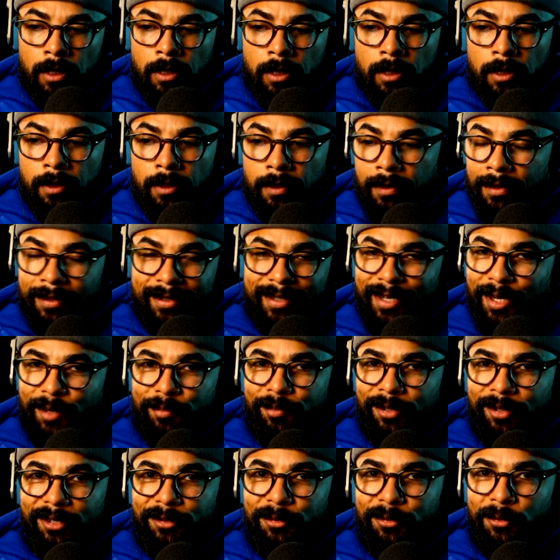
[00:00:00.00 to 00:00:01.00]
This can't
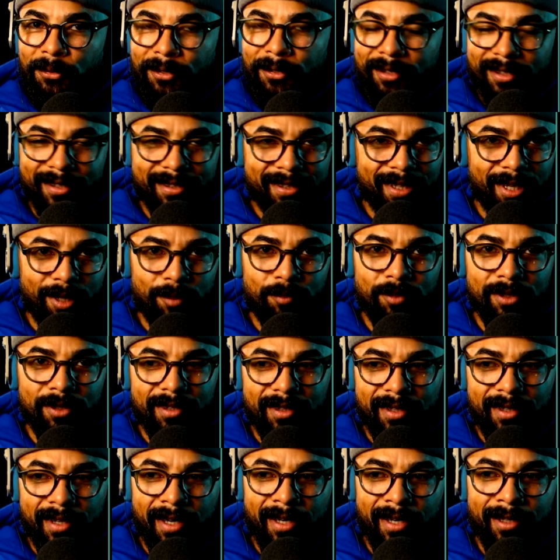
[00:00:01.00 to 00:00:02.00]
be ignored. This can't be
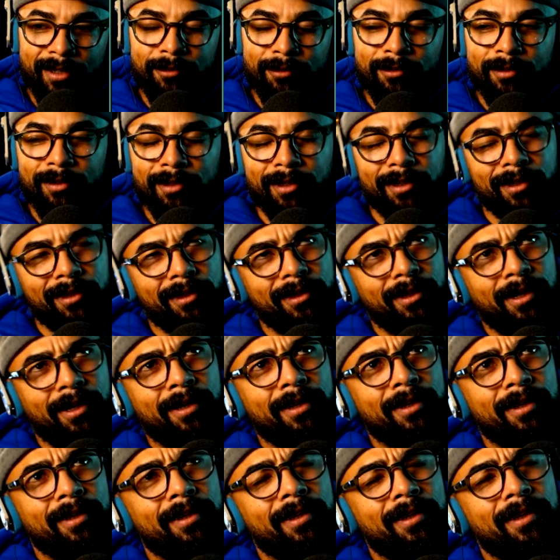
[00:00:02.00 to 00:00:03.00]
denied. And
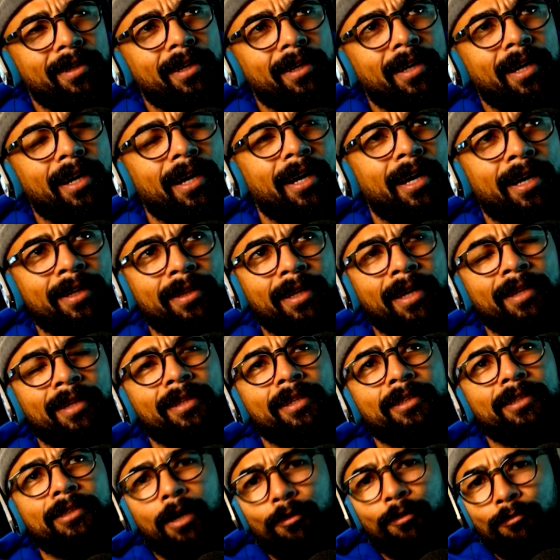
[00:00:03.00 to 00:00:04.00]
I
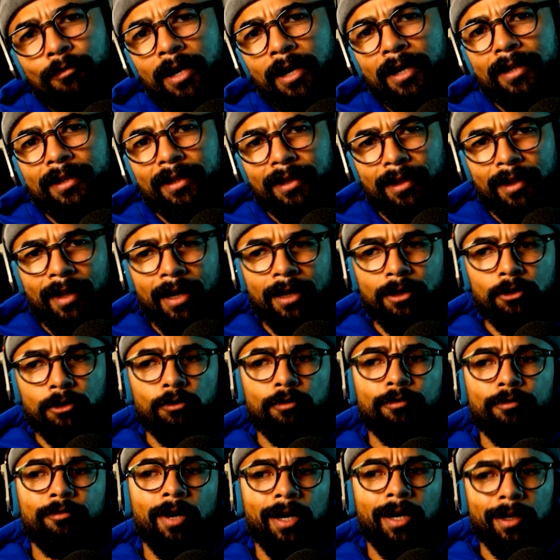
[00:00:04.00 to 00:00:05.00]
think it's ironic that you'll
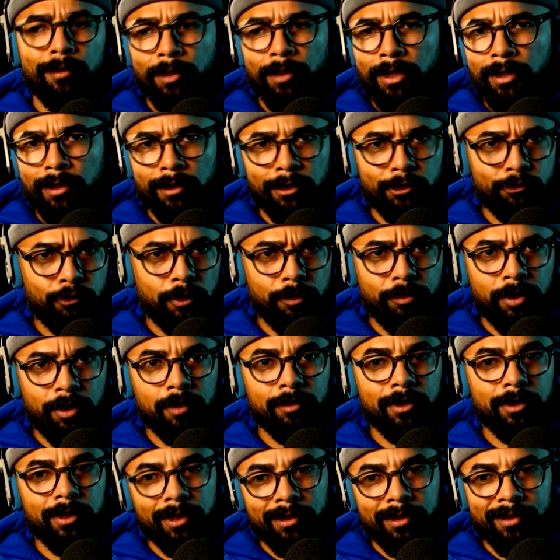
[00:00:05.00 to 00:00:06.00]
find many of these
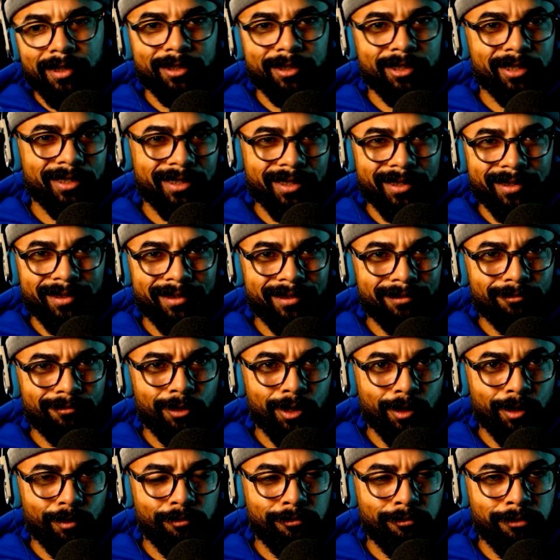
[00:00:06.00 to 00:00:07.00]
Republicans that just
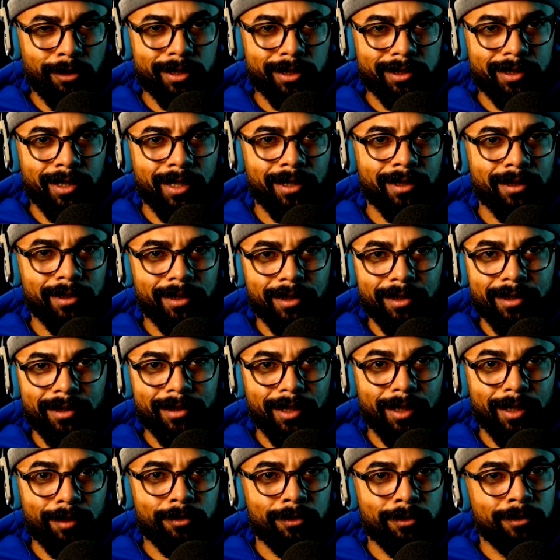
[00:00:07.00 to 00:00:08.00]
want to brush that under the
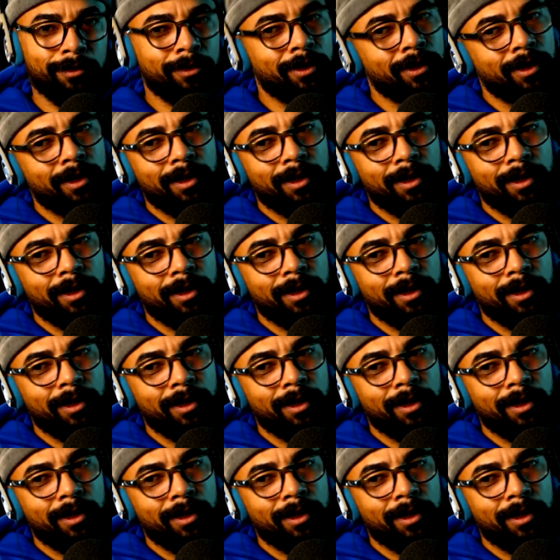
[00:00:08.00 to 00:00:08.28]
table.